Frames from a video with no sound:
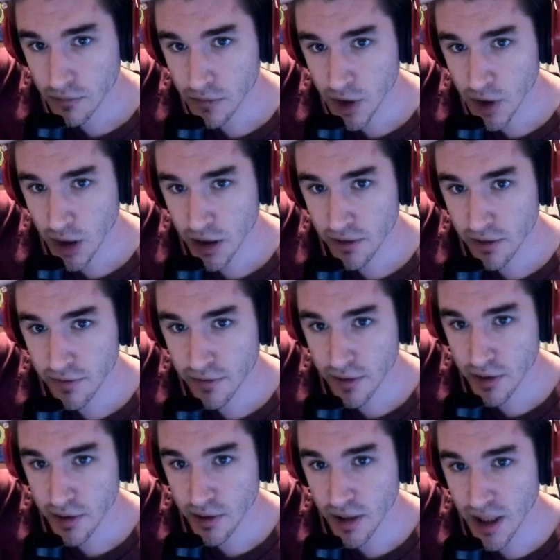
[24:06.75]
Looking for
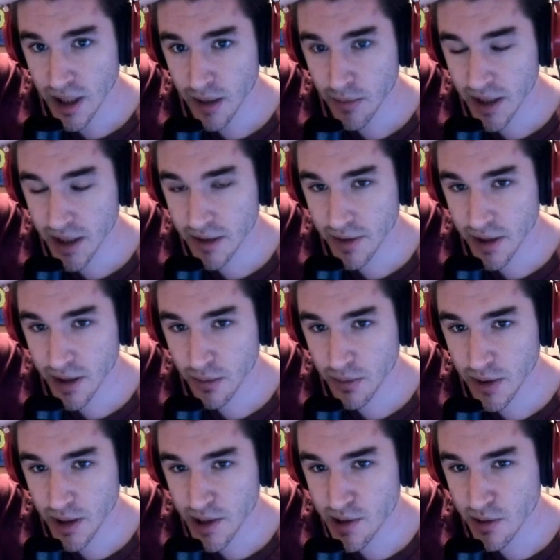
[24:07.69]
the Grom Activator.
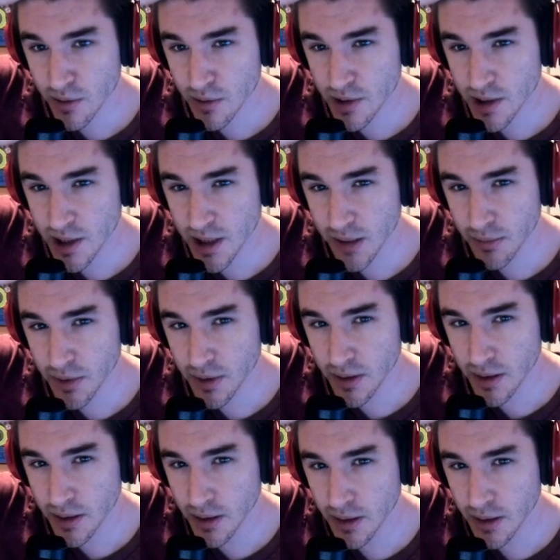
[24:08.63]
Please no Skipper.